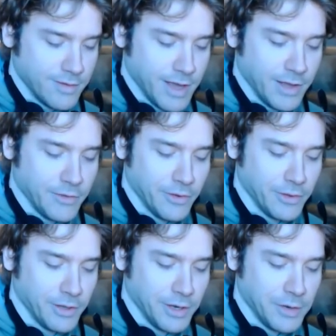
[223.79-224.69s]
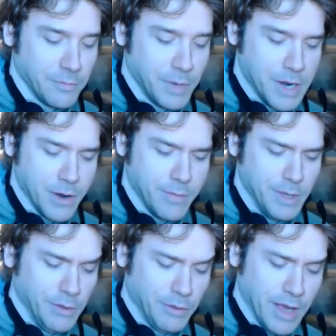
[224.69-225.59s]
the ancient city of
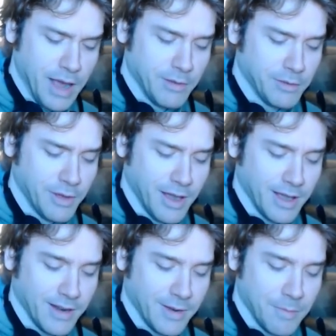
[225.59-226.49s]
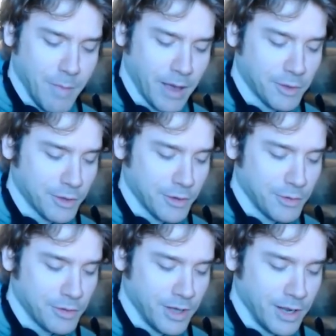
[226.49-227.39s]
pyramids outside Mexico
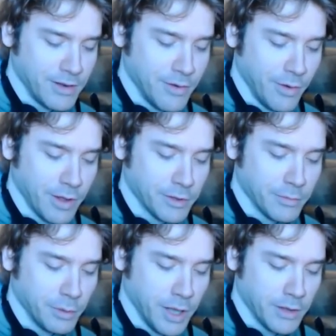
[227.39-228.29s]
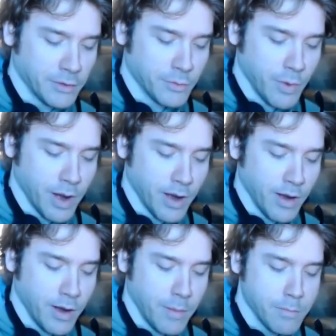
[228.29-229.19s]
City, known as the place
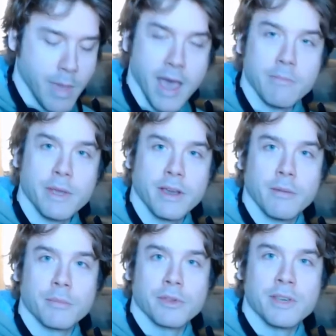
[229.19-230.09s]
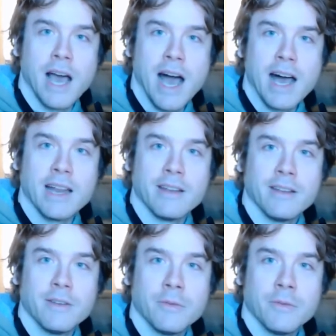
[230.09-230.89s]
where man becomes God.